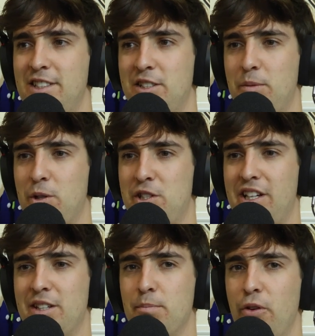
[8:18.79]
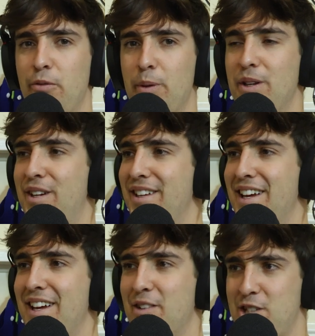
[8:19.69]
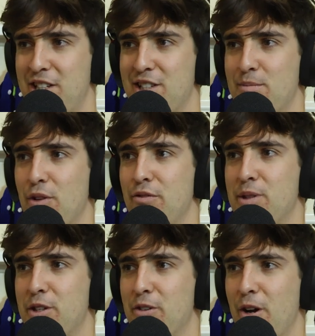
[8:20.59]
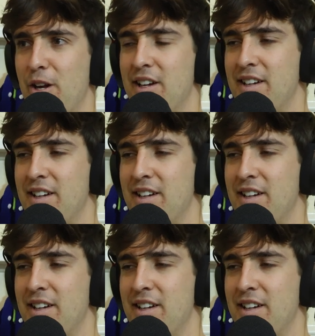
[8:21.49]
He's just watching his movement grow.